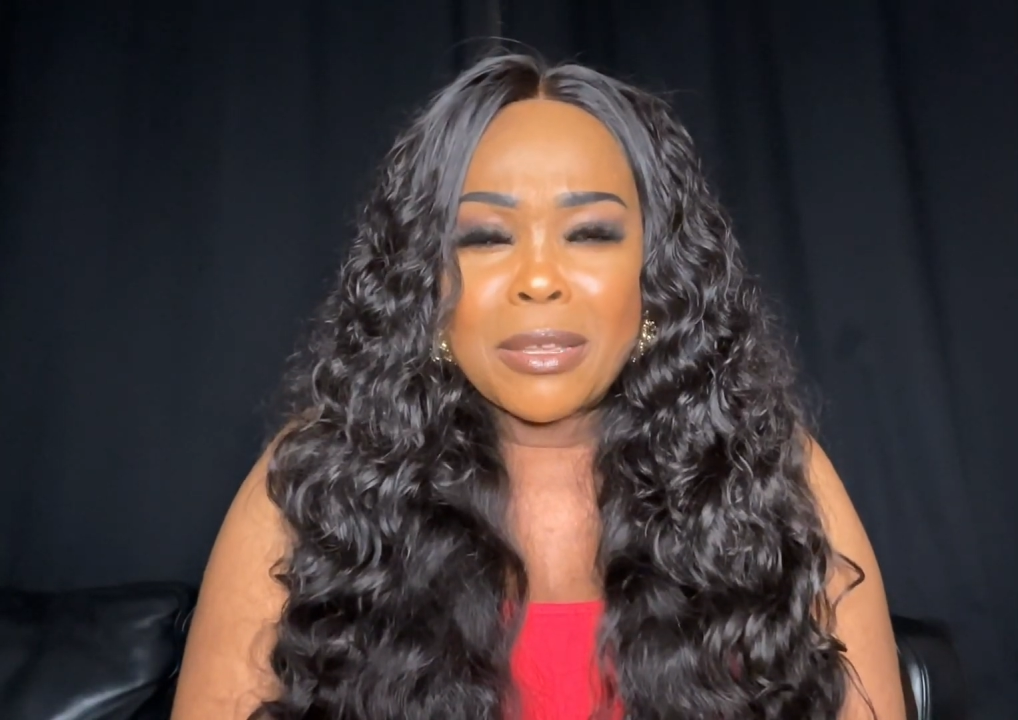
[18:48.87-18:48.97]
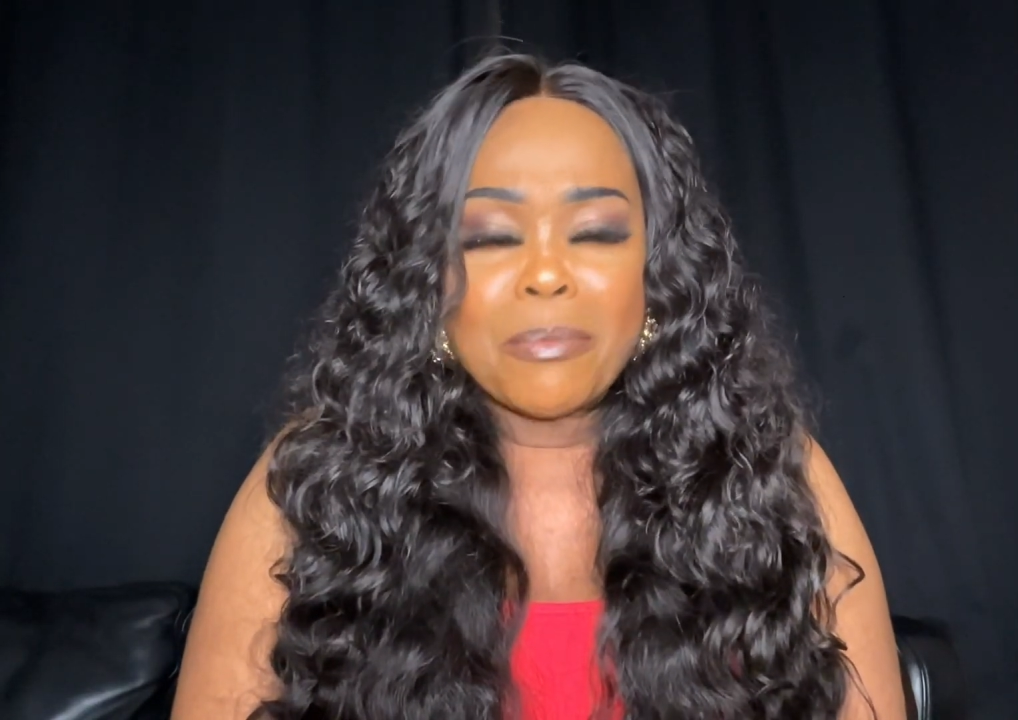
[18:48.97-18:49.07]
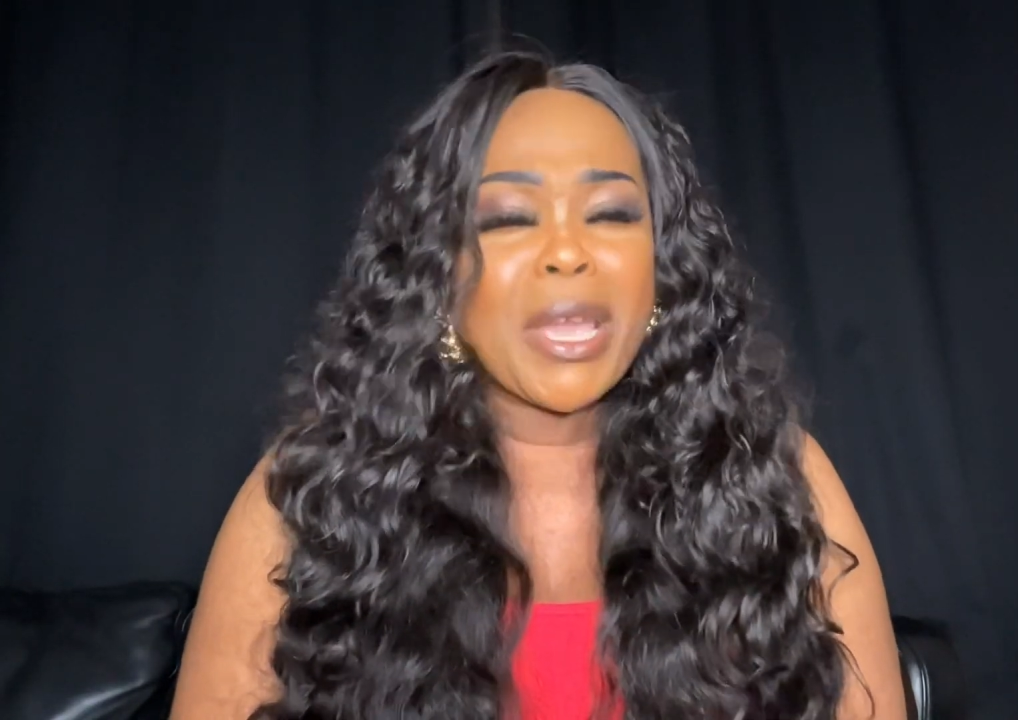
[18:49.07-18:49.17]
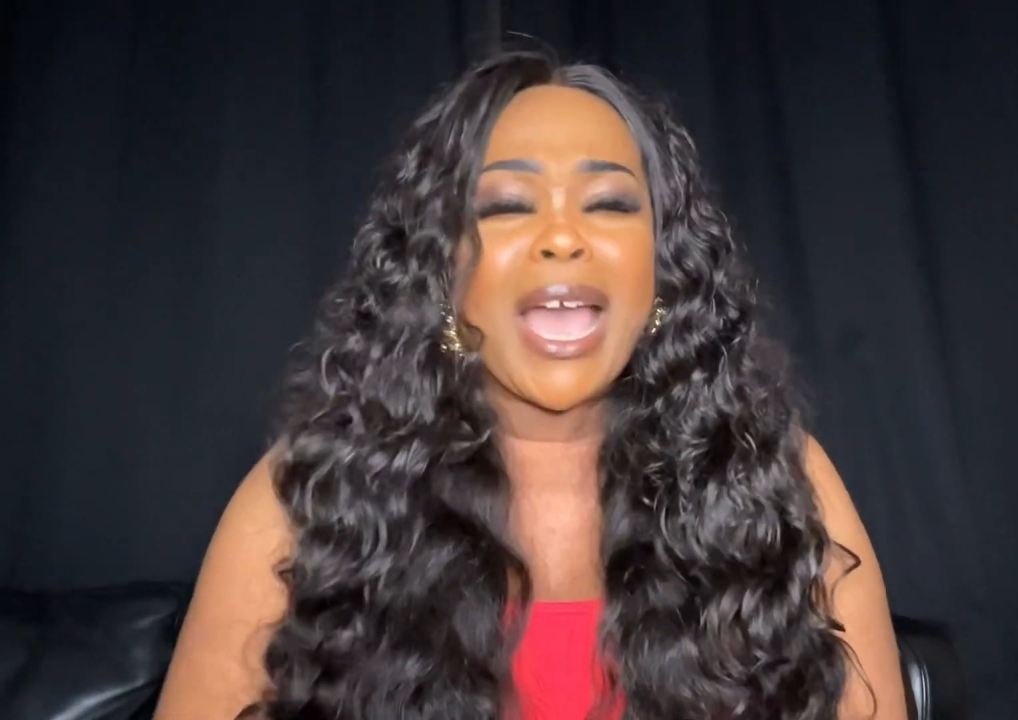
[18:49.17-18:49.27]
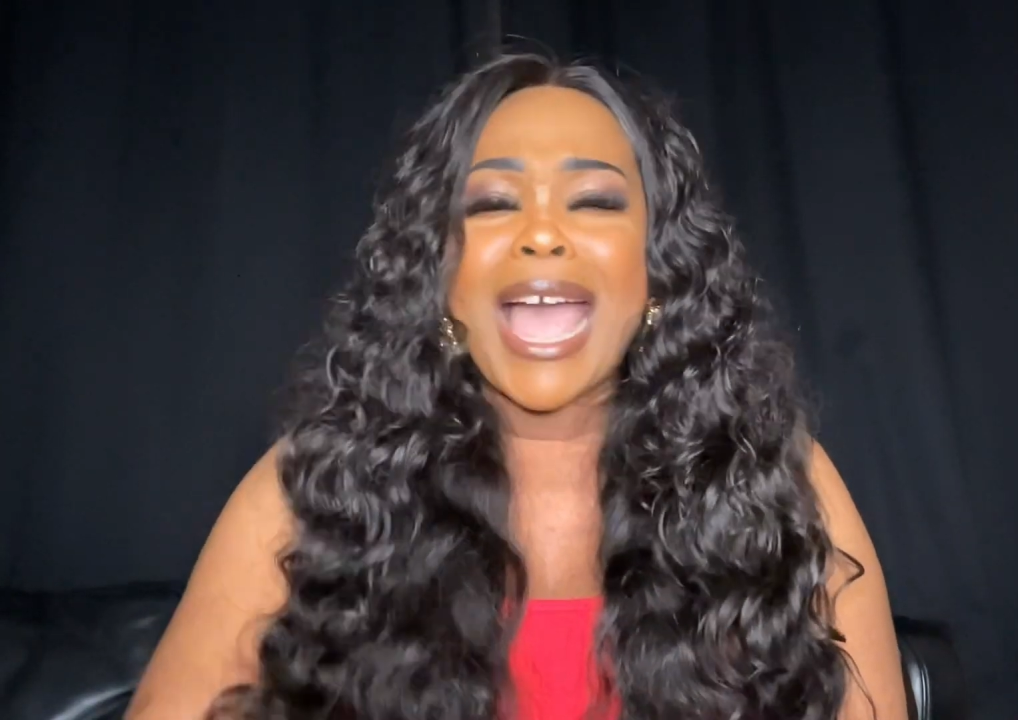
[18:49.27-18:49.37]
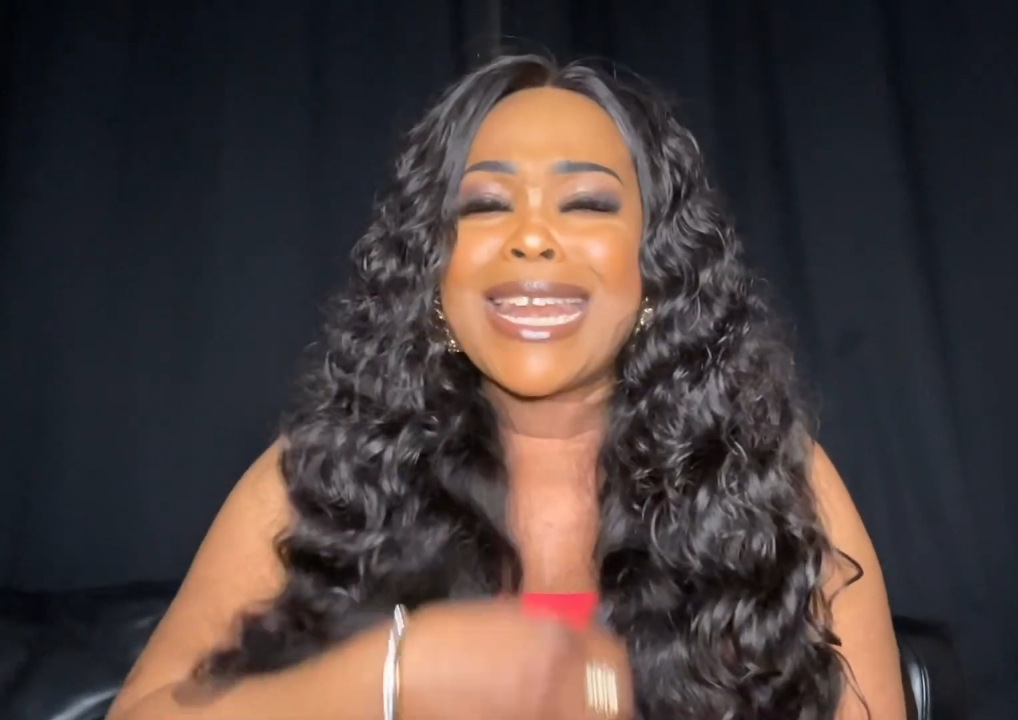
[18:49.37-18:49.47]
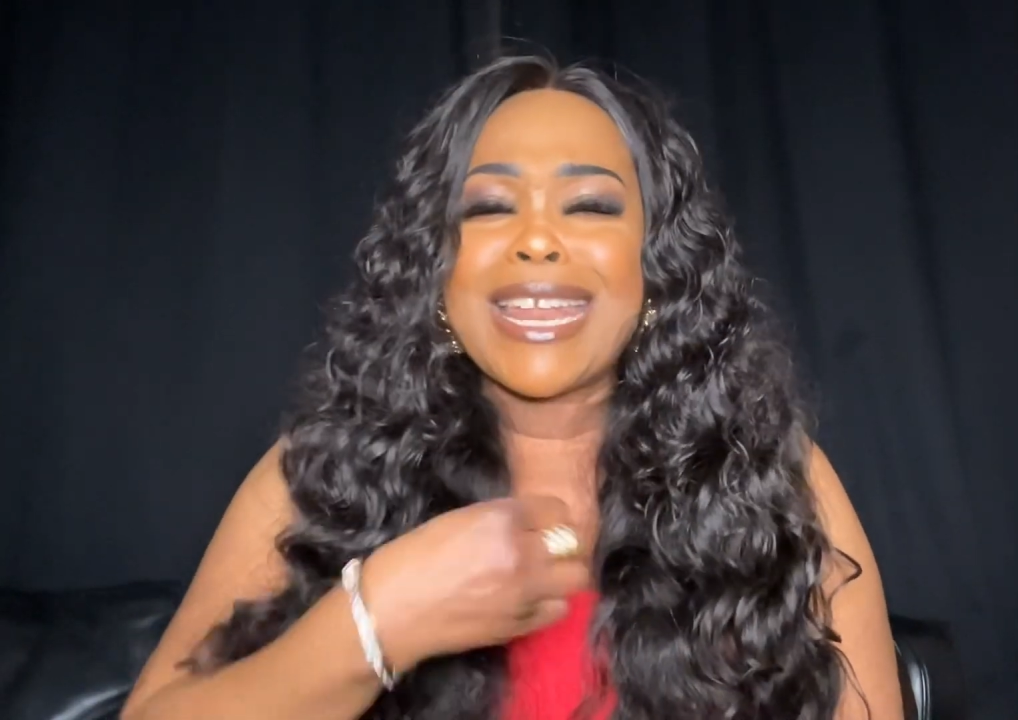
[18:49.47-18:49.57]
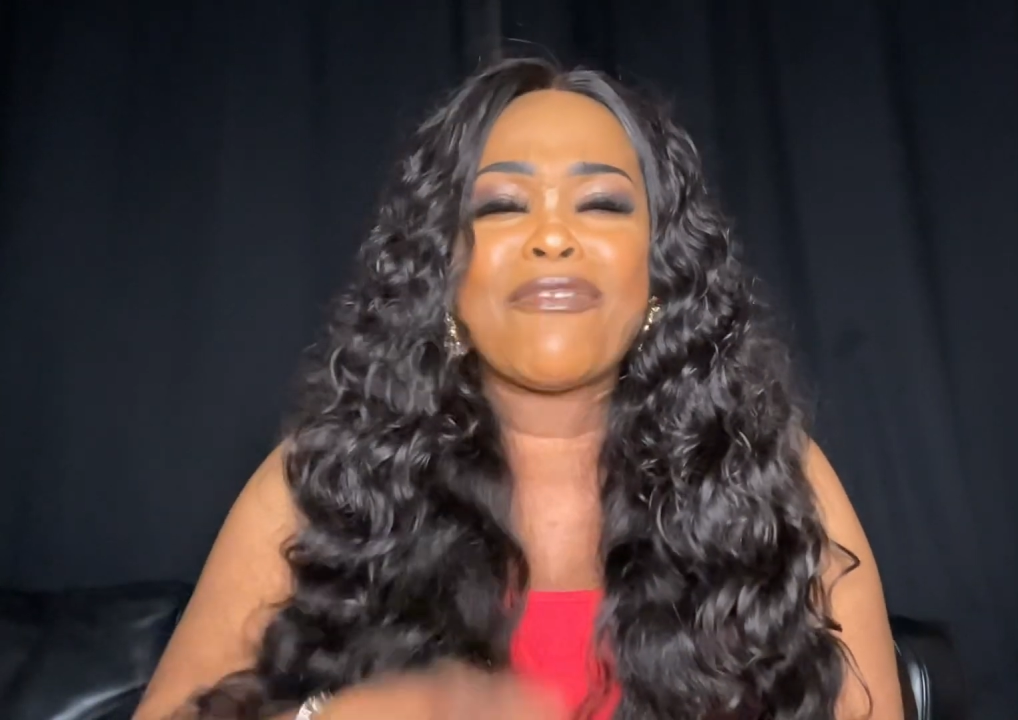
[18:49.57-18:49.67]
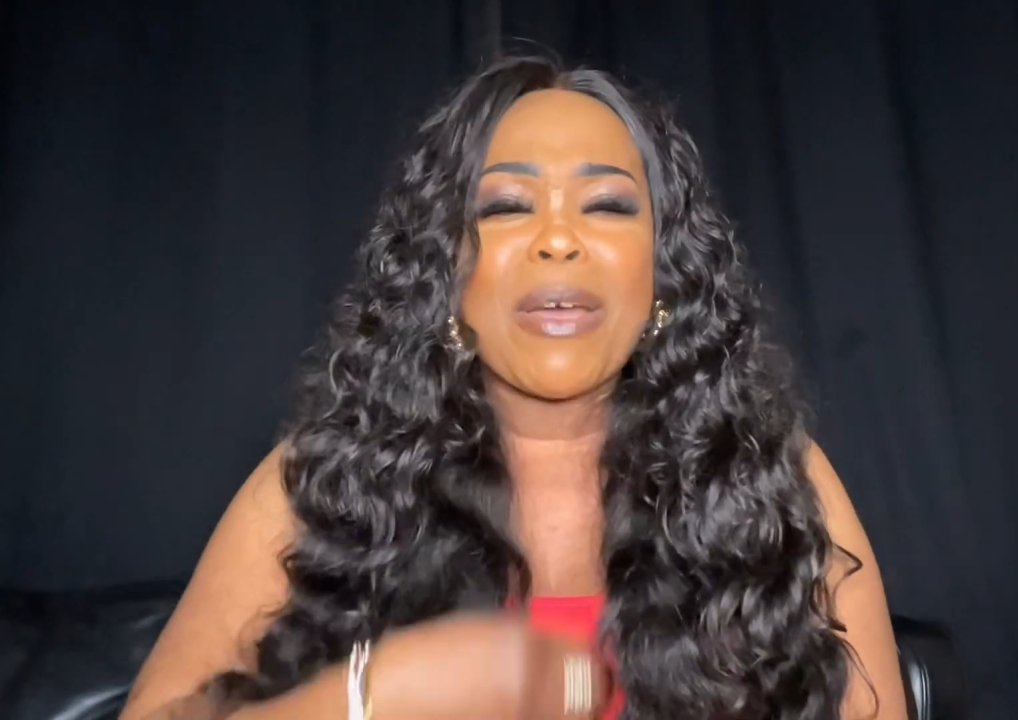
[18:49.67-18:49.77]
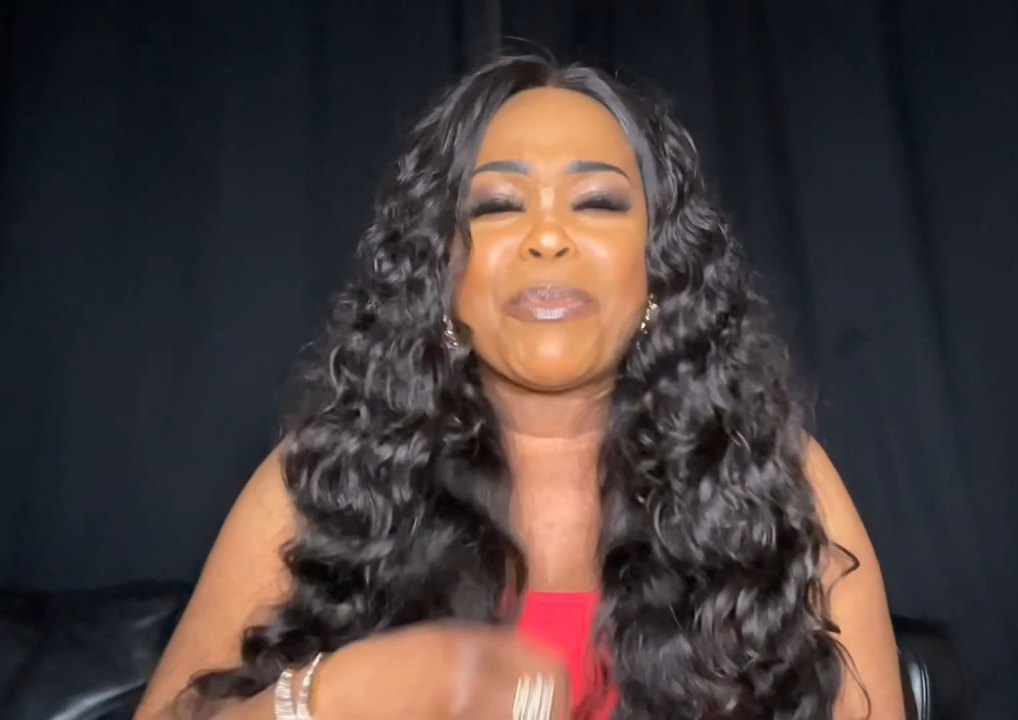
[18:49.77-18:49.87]
May I
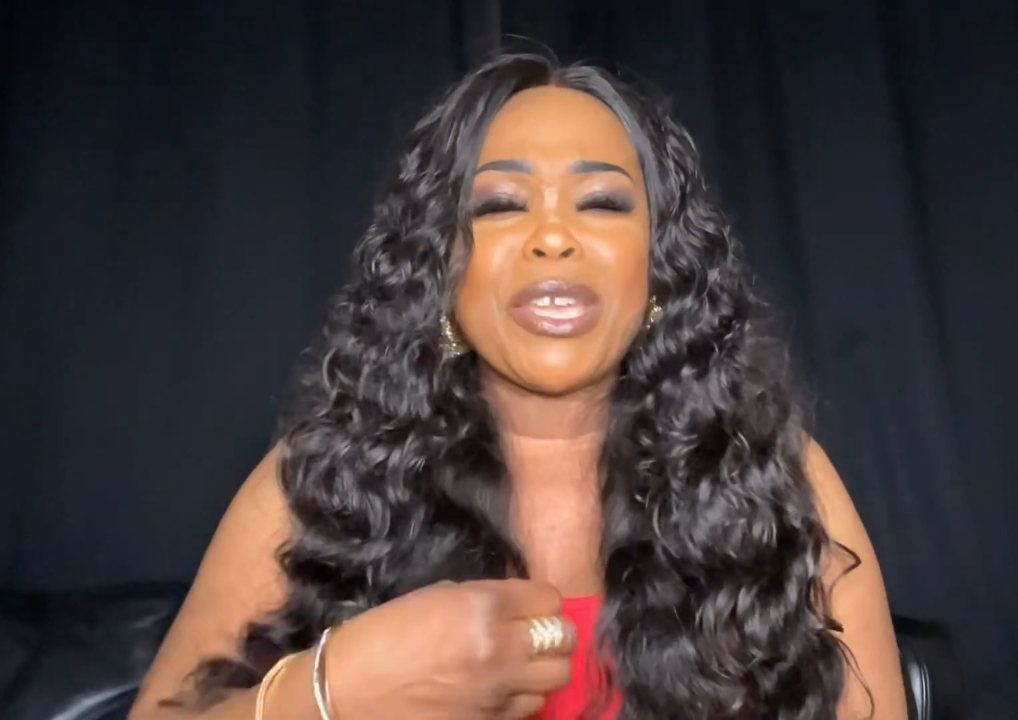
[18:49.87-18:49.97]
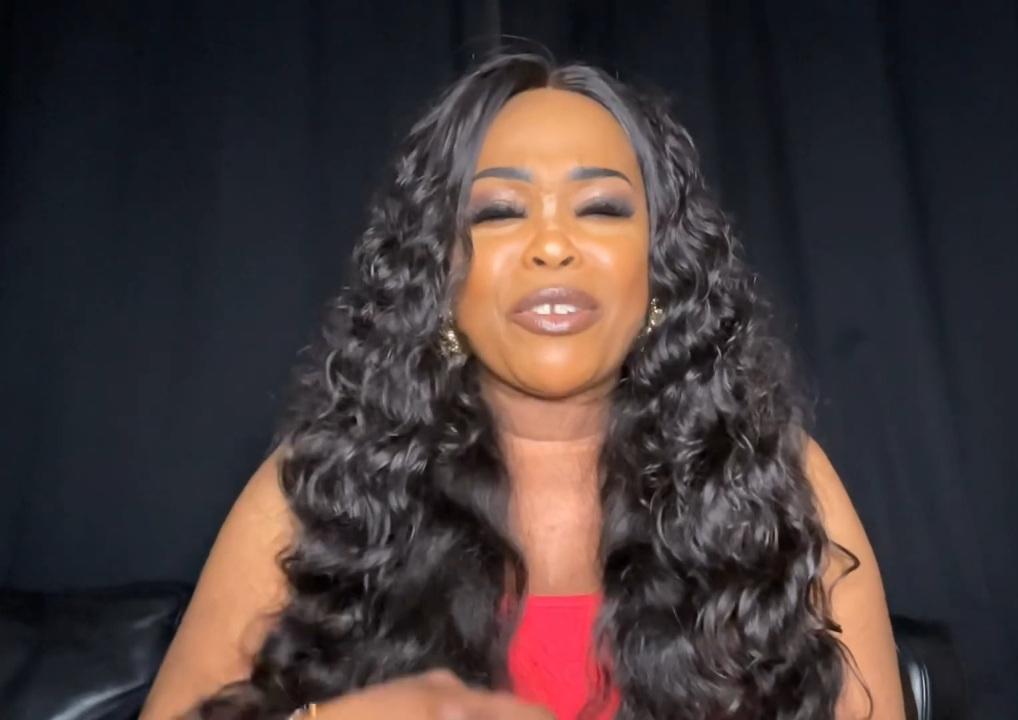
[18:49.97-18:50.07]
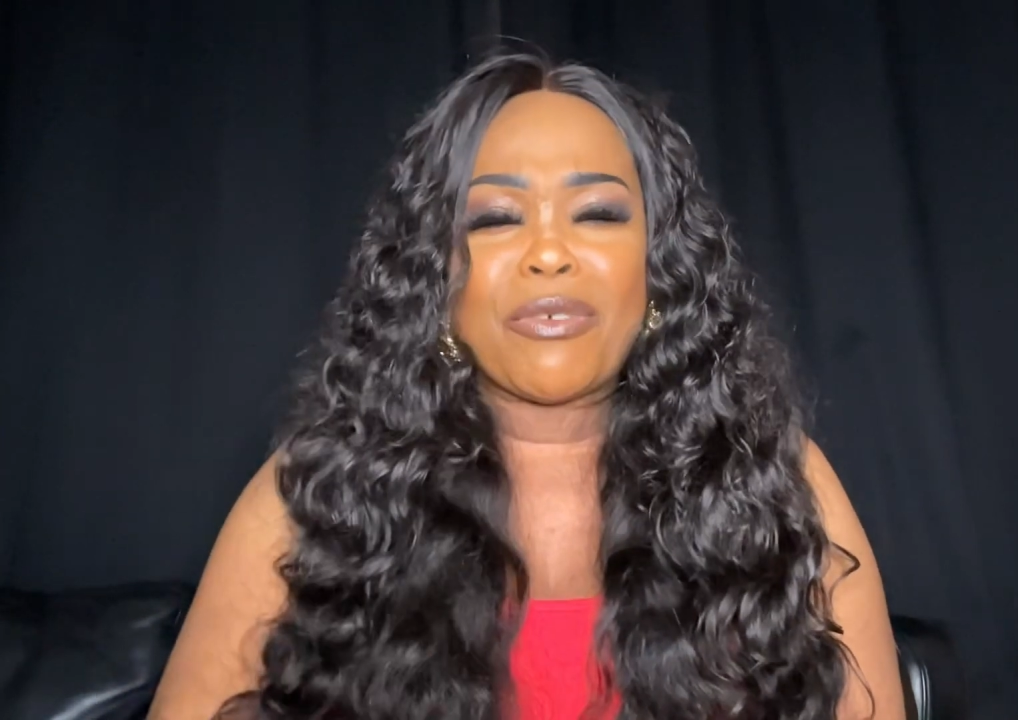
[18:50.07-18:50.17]
never be the